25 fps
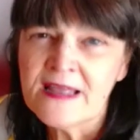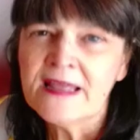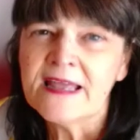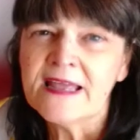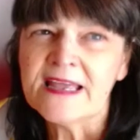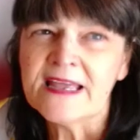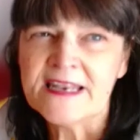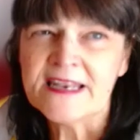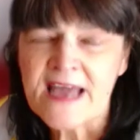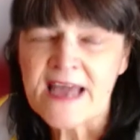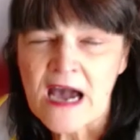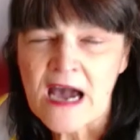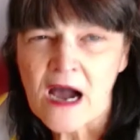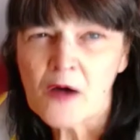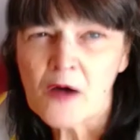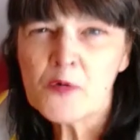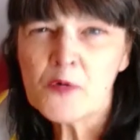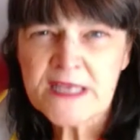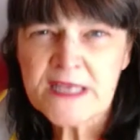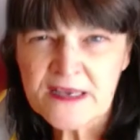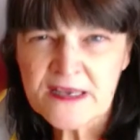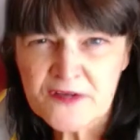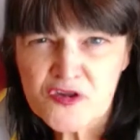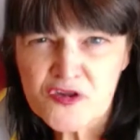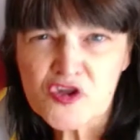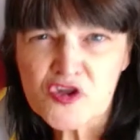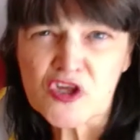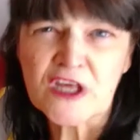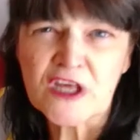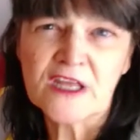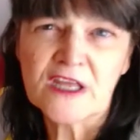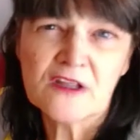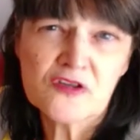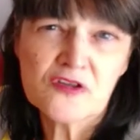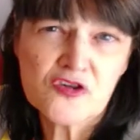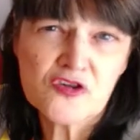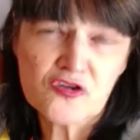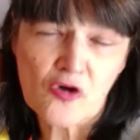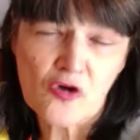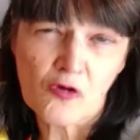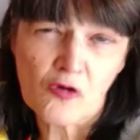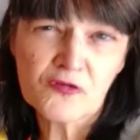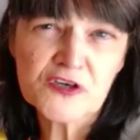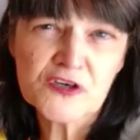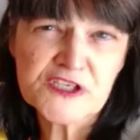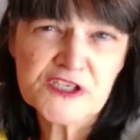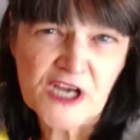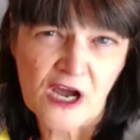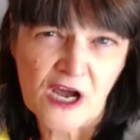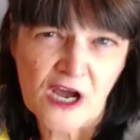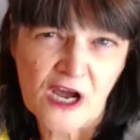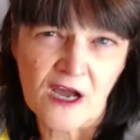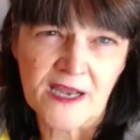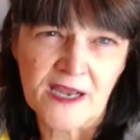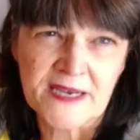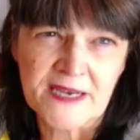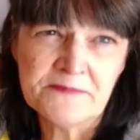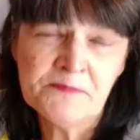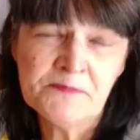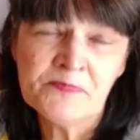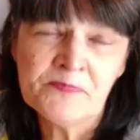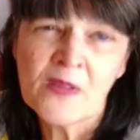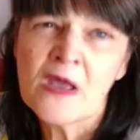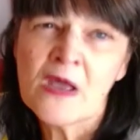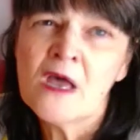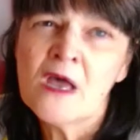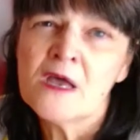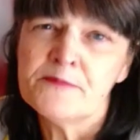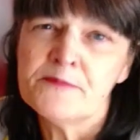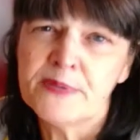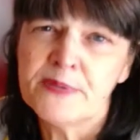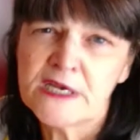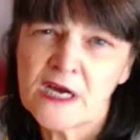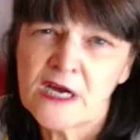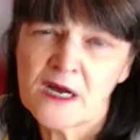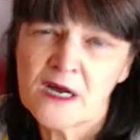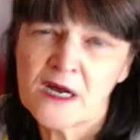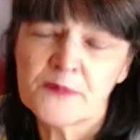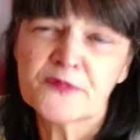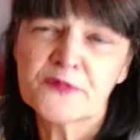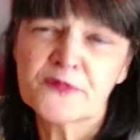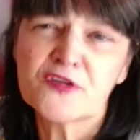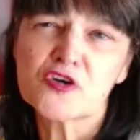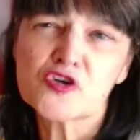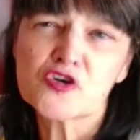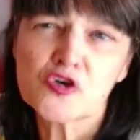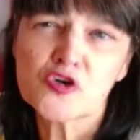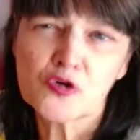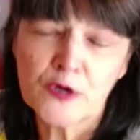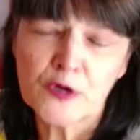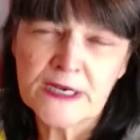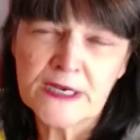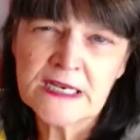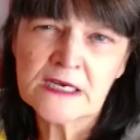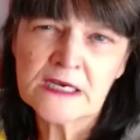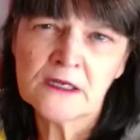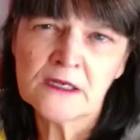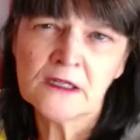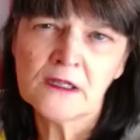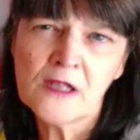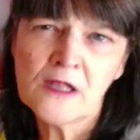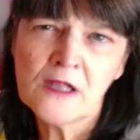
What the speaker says: and how it has changed over time becomes a critical